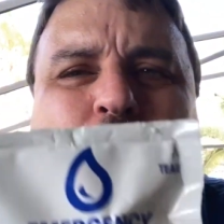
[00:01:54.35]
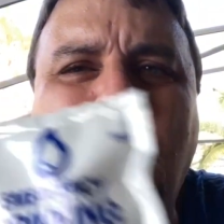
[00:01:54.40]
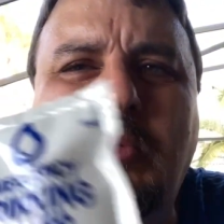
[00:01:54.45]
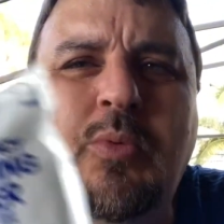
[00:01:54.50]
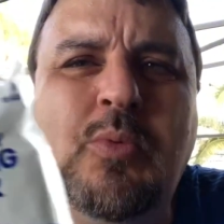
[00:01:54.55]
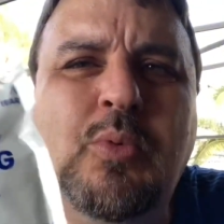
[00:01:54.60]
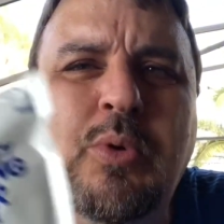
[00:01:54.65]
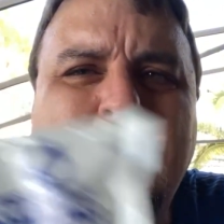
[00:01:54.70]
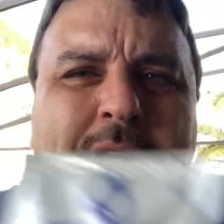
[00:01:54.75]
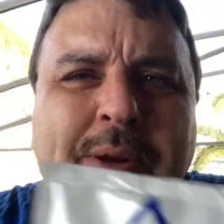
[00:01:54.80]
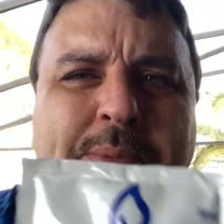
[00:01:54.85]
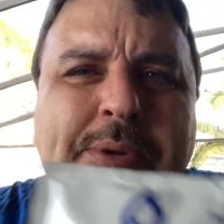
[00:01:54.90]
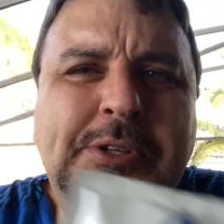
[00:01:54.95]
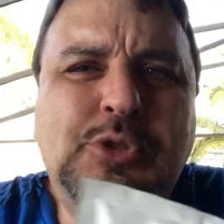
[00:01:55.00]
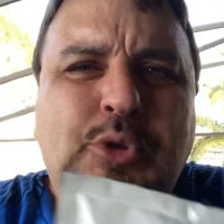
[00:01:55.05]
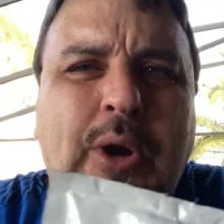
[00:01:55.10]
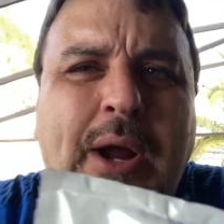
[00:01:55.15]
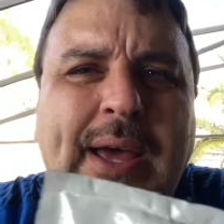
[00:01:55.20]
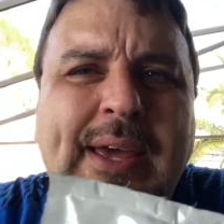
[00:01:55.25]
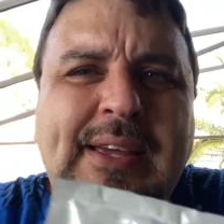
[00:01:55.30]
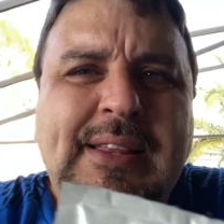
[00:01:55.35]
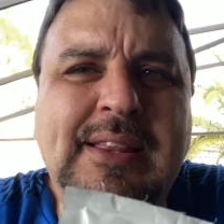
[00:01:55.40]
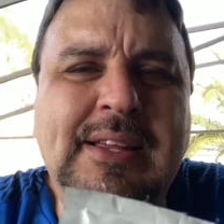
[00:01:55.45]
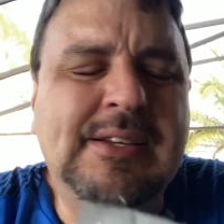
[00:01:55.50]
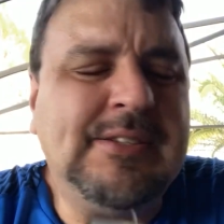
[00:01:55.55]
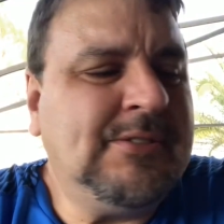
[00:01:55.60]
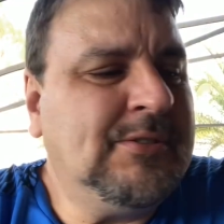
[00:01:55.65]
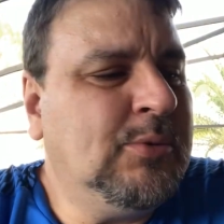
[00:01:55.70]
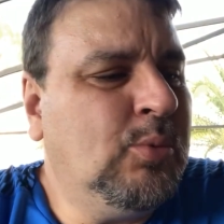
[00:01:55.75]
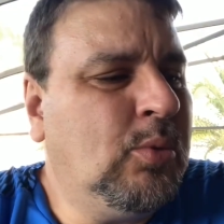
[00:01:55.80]
we're going to be trying
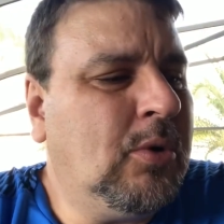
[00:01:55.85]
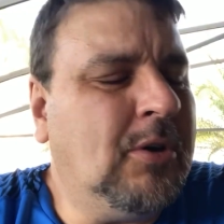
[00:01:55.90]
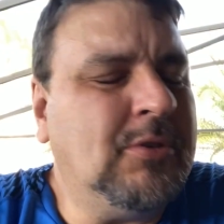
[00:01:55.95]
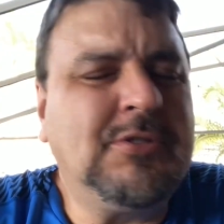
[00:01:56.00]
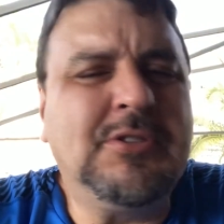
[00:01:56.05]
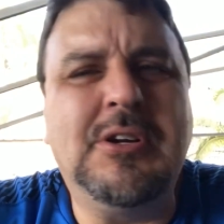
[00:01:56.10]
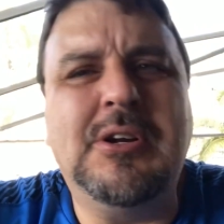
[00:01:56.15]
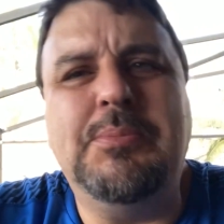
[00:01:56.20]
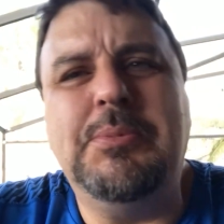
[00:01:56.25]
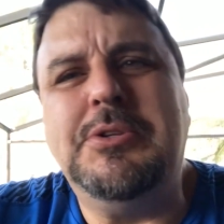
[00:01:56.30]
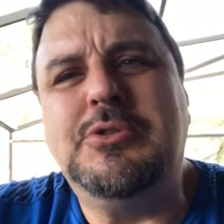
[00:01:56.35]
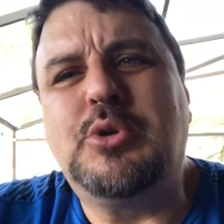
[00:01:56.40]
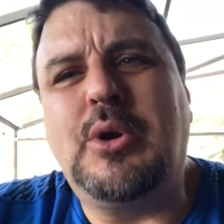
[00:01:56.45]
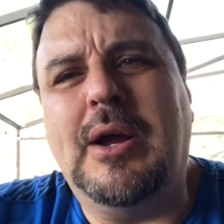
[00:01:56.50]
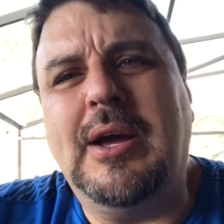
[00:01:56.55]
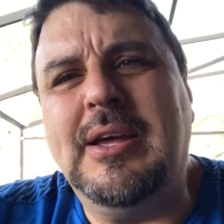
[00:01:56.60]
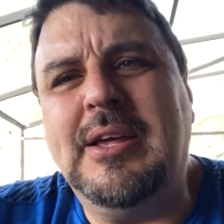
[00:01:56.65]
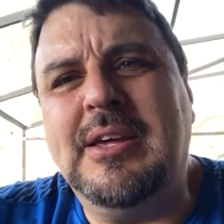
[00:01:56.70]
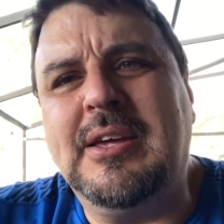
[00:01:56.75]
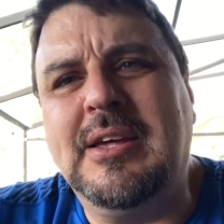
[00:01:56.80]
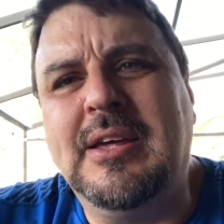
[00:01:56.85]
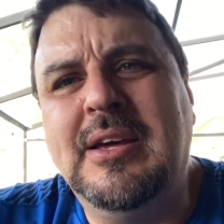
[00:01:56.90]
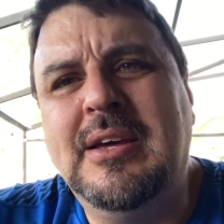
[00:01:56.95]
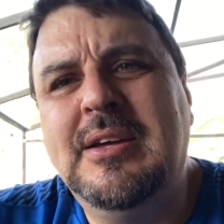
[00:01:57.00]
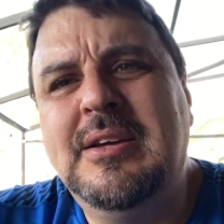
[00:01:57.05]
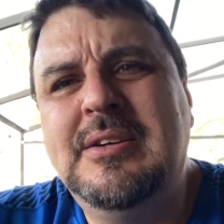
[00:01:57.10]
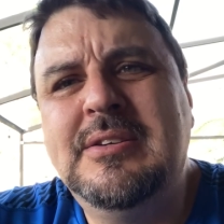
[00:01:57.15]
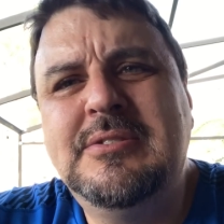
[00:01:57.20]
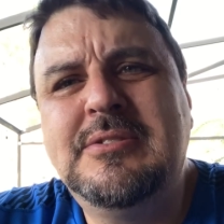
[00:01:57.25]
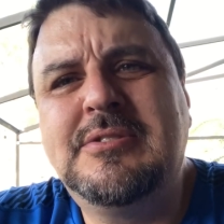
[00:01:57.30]
this. We're also going to be trying
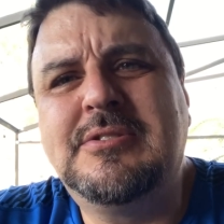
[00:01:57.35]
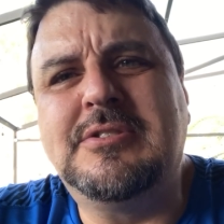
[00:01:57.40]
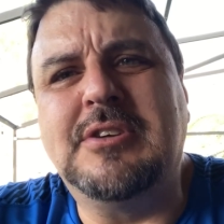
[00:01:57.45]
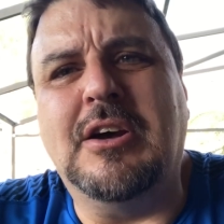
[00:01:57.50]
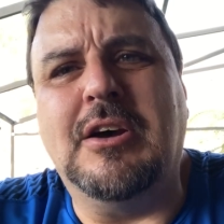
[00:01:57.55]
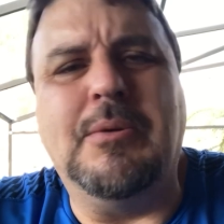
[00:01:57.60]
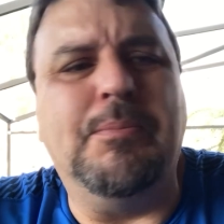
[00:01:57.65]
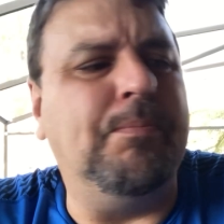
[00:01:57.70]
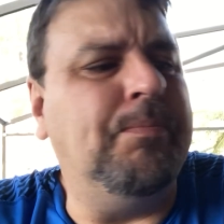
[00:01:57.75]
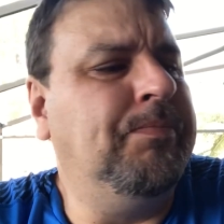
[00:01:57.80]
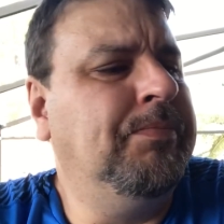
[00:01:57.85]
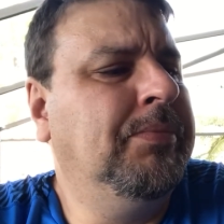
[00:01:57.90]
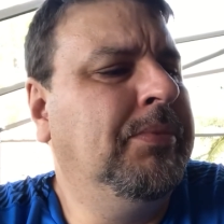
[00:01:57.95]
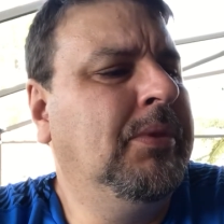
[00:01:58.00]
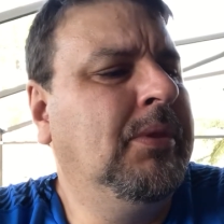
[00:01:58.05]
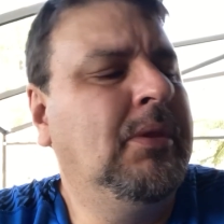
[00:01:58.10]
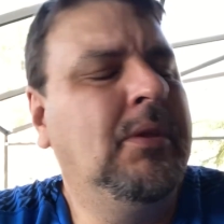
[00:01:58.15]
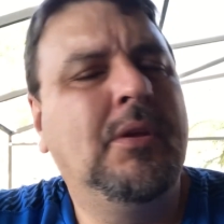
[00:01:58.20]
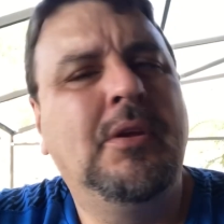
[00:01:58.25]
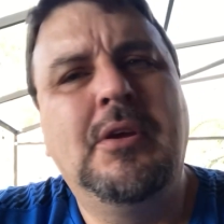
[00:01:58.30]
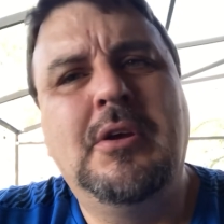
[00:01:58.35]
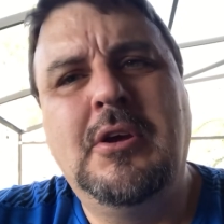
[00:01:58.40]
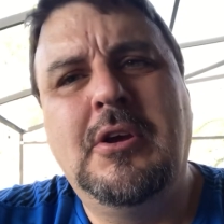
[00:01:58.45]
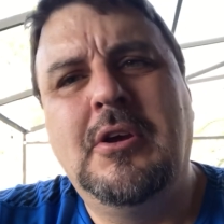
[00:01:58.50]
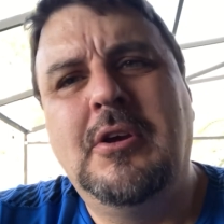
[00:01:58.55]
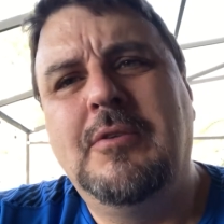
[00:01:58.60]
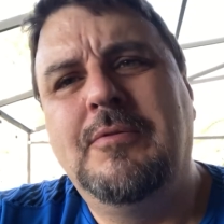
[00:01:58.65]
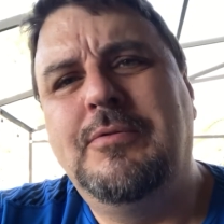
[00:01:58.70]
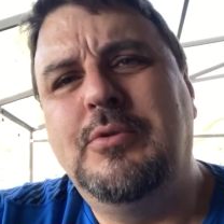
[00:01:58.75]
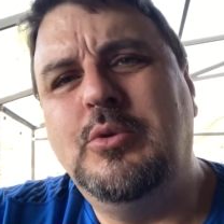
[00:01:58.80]
some
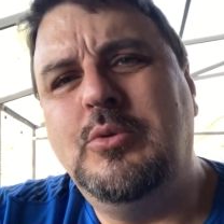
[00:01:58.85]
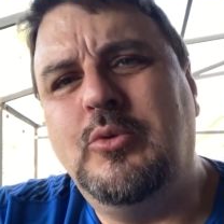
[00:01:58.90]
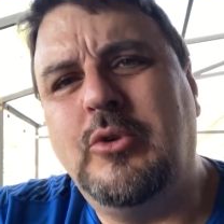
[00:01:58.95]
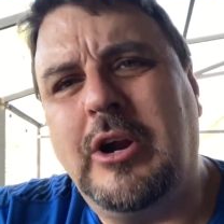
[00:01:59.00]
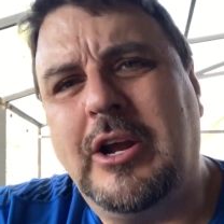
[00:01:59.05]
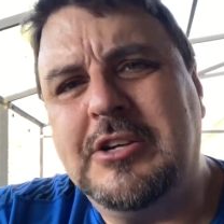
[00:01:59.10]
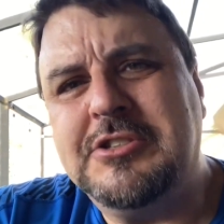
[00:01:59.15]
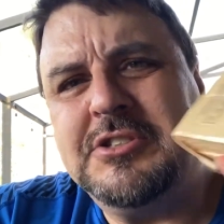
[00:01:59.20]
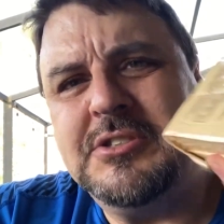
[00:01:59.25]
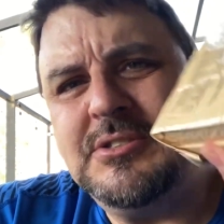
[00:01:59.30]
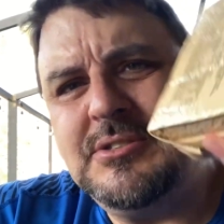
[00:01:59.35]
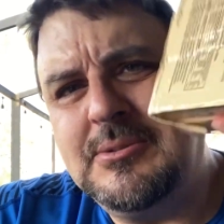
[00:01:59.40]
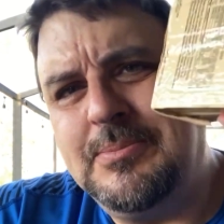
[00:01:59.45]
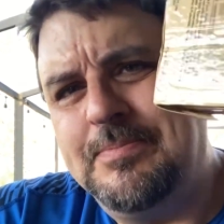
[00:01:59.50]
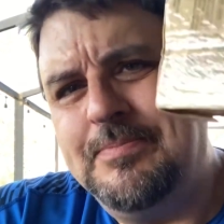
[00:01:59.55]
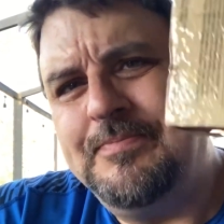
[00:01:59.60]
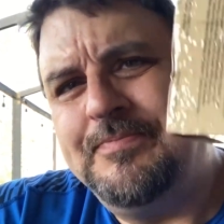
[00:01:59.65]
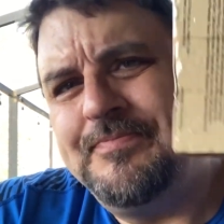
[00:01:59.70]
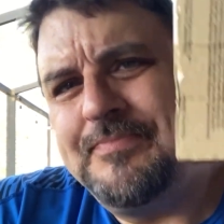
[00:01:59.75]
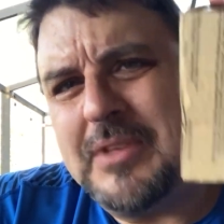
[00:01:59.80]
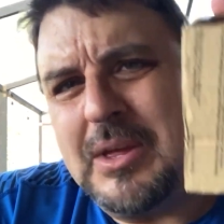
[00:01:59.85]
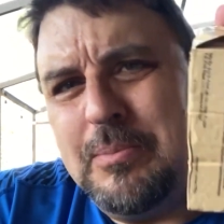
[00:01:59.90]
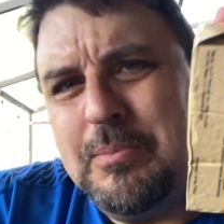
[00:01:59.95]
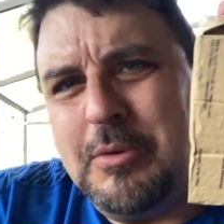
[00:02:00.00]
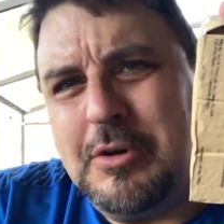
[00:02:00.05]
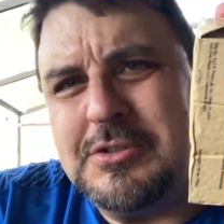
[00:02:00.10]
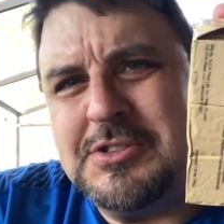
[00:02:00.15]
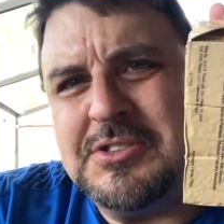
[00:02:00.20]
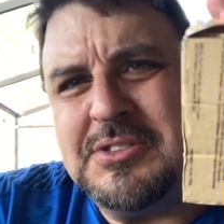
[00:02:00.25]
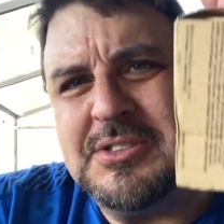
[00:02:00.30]
food rations,
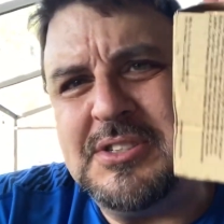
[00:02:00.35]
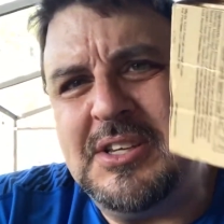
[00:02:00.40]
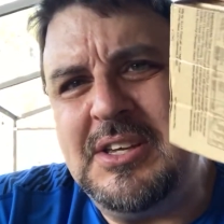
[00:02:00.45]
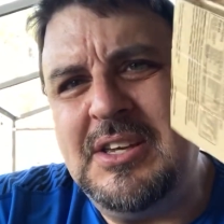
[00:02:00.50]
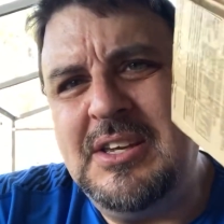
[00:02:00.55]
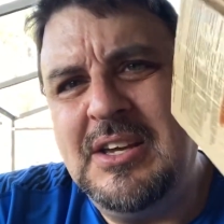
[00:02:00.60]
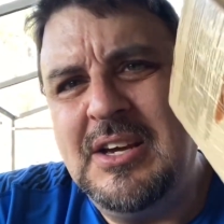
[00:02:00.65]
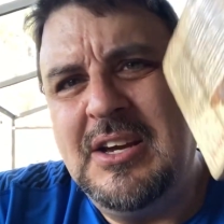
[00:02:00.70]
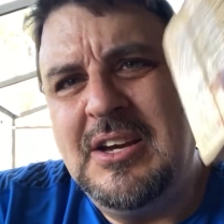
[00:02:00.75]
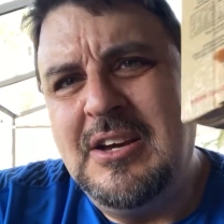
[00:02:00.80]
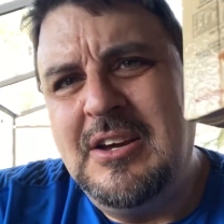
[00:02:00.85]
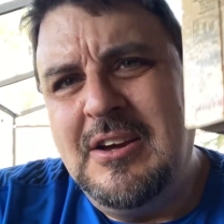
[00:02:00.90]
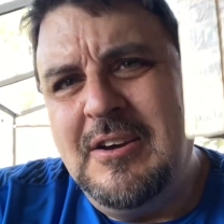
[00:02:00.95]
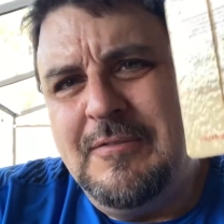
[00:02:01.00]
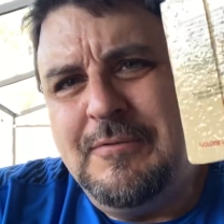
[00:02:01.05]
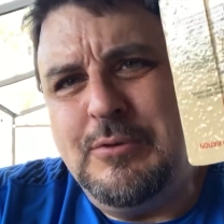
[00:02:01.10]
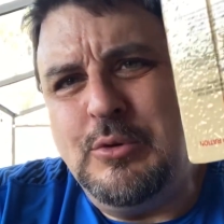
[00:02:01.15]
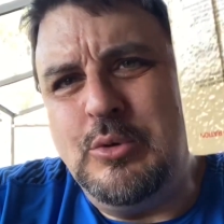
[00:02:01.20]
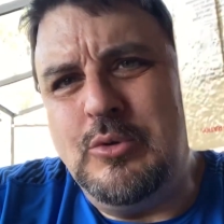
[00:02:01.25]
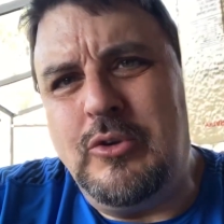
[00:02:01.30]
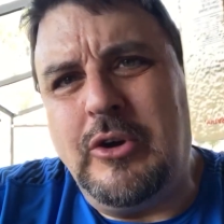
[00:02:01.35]
emergency food